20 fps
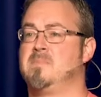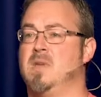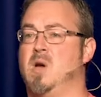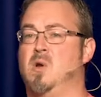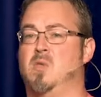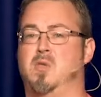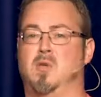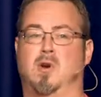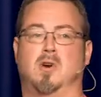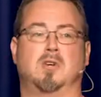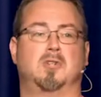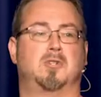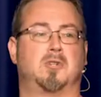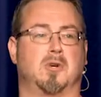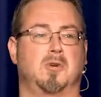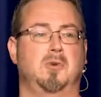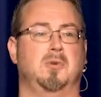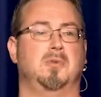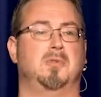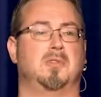Our third
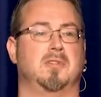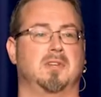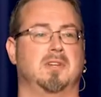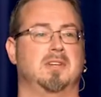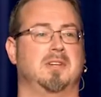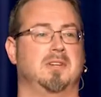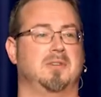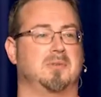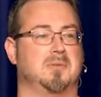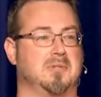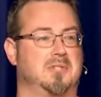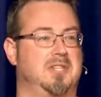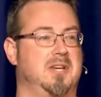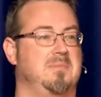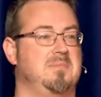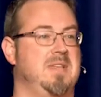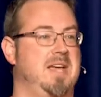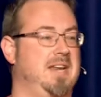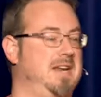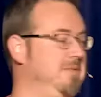truth will
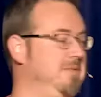sum that